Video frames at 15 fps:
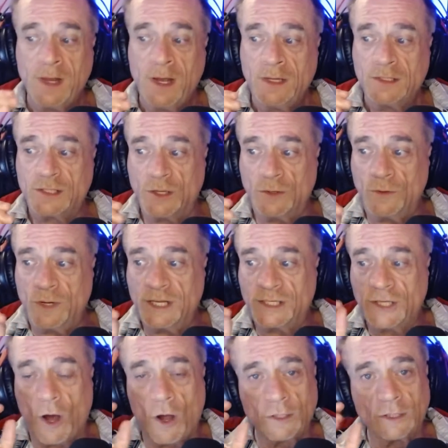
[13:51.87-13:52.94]
So it's
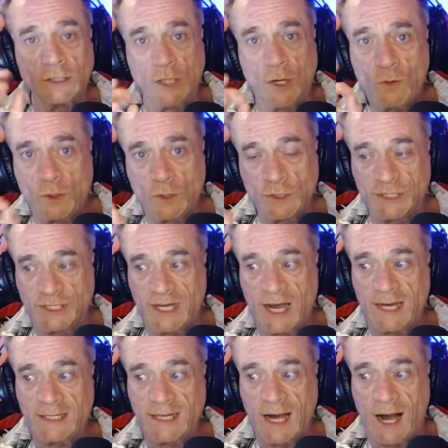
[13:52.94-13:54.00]
called
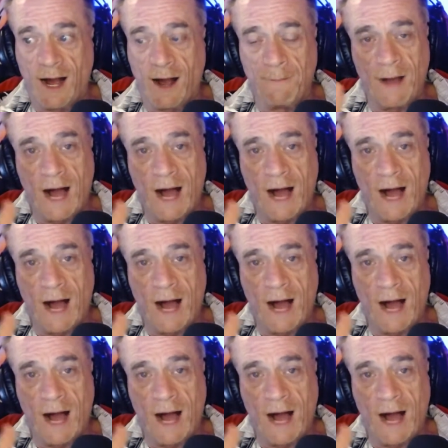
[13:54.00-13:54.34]
locals.com.